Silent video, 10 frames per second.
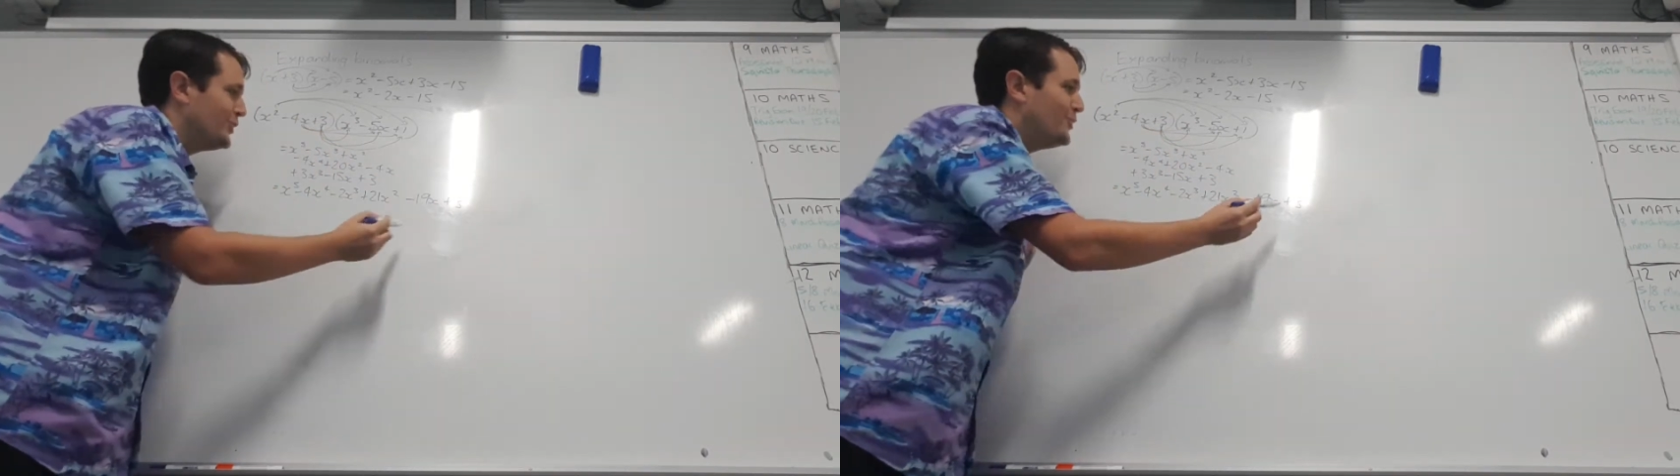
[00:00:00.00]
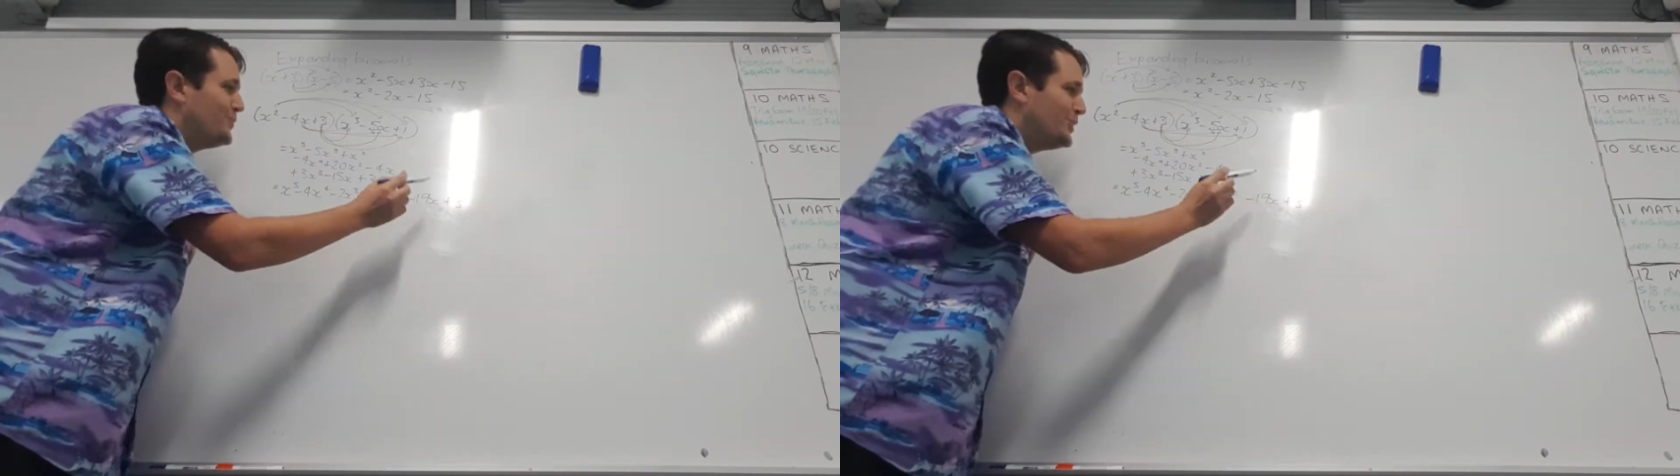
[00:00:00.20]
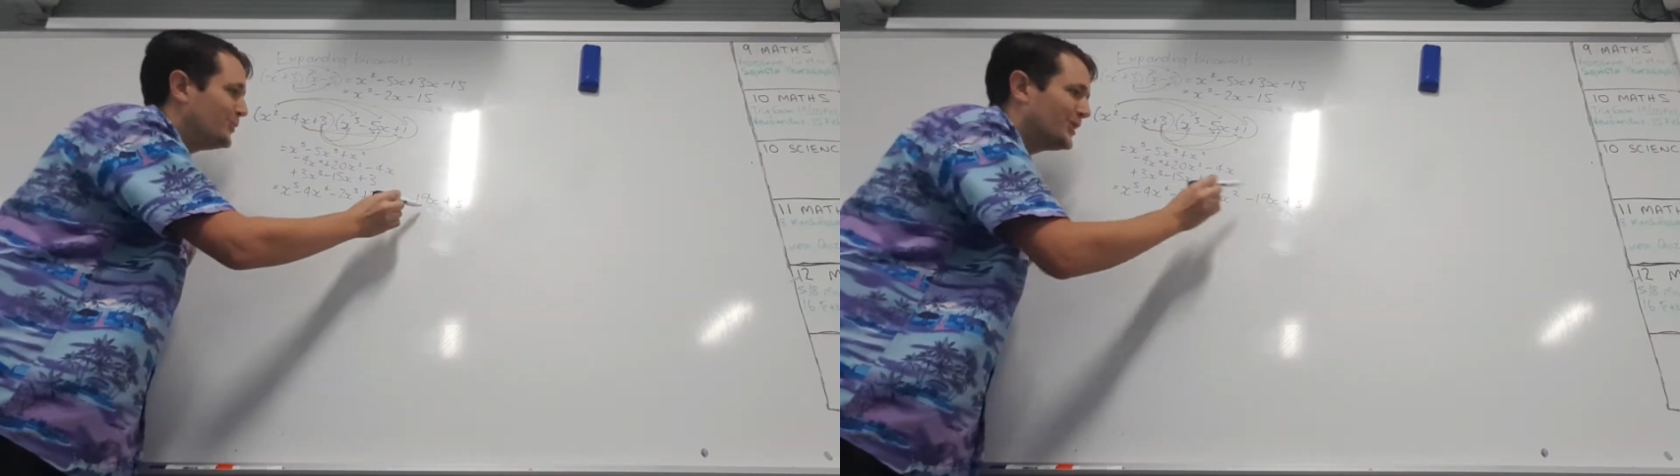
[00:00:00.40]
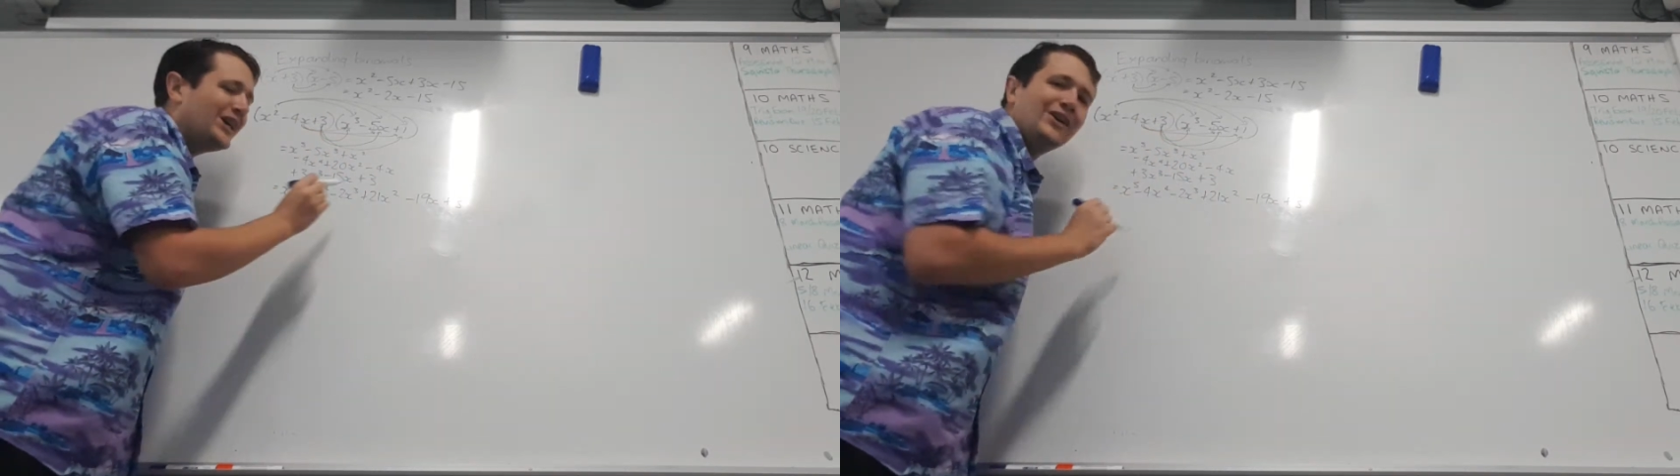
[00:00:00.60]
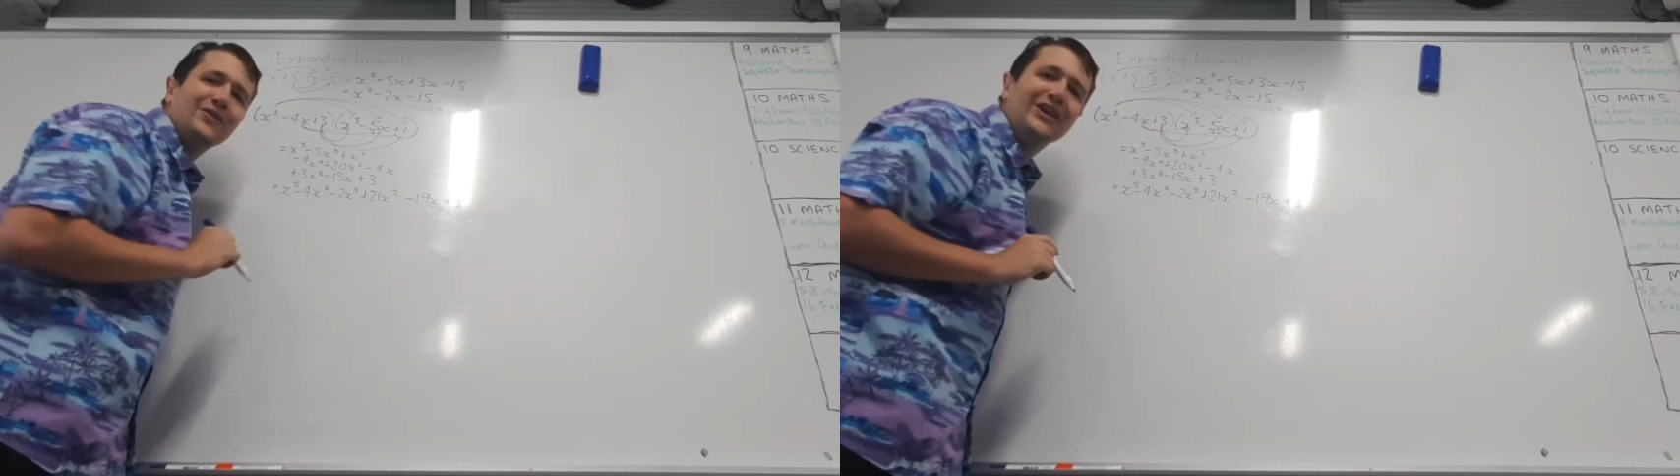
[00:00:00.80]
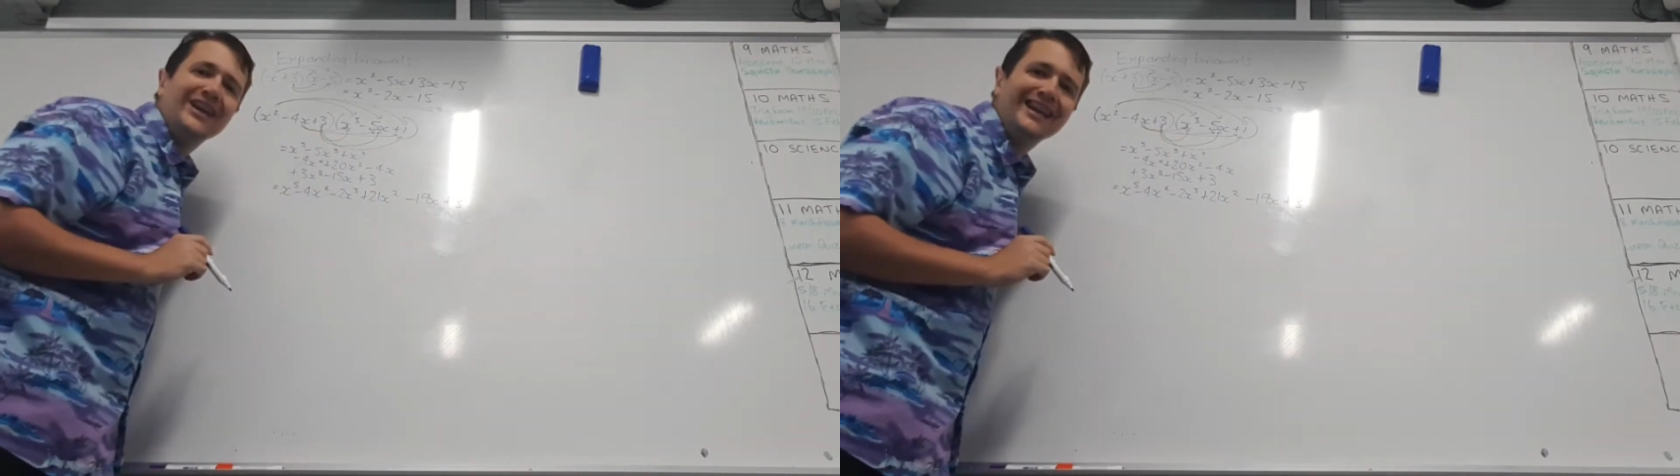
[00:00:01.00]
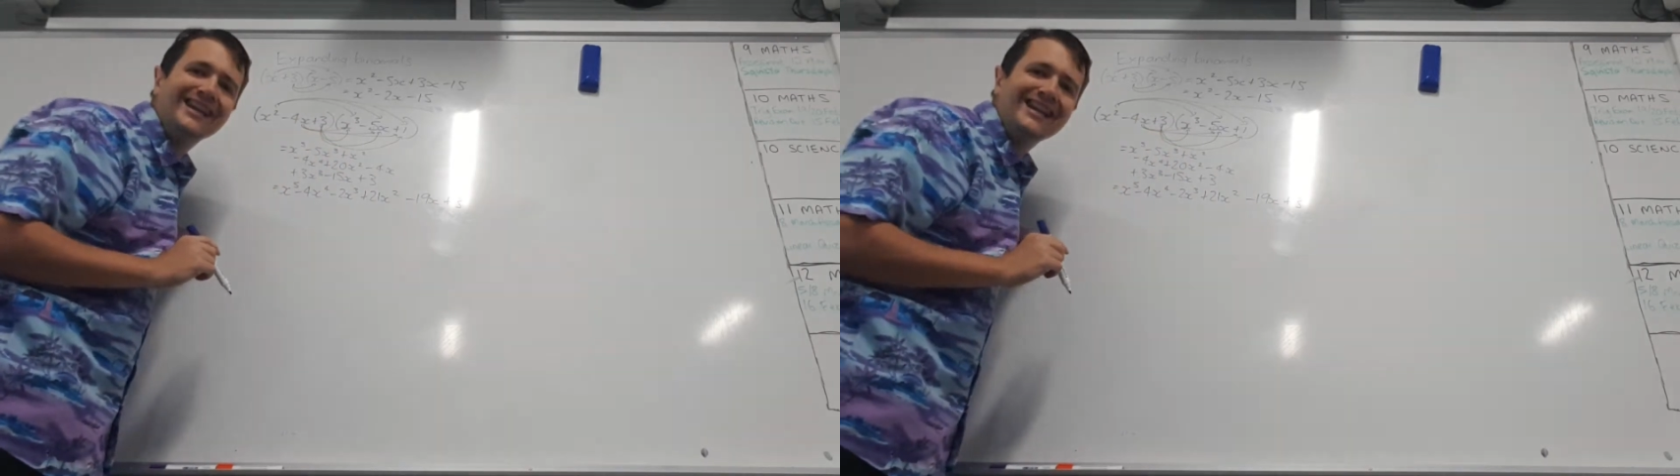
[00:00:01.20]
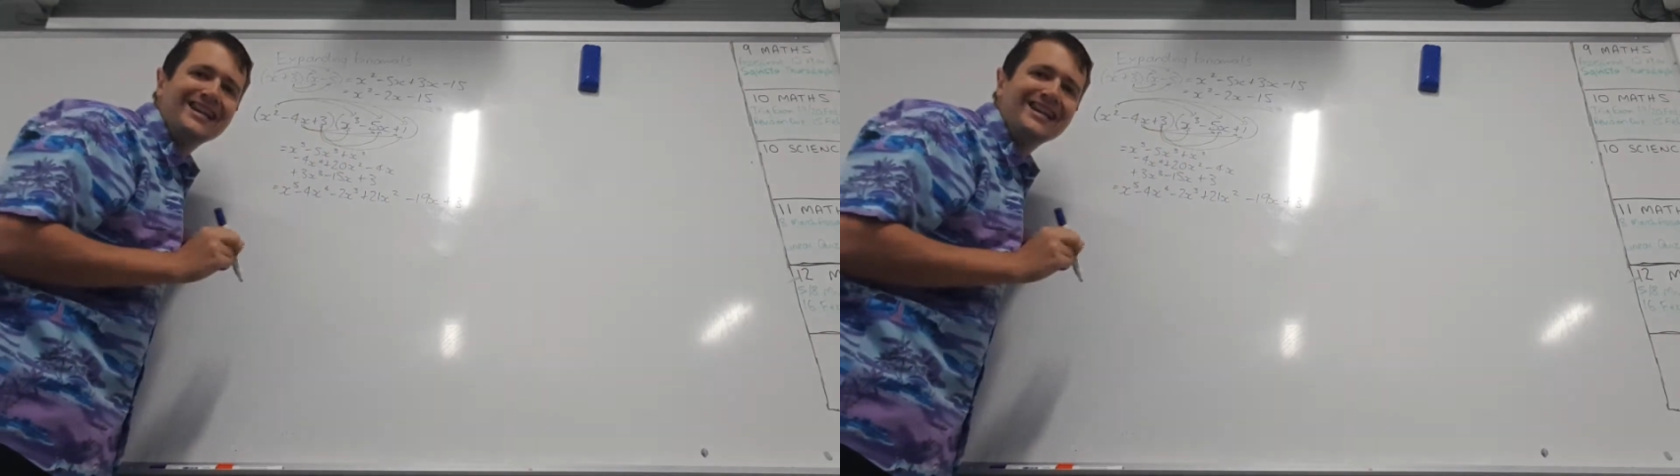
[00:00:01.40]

terms into account there.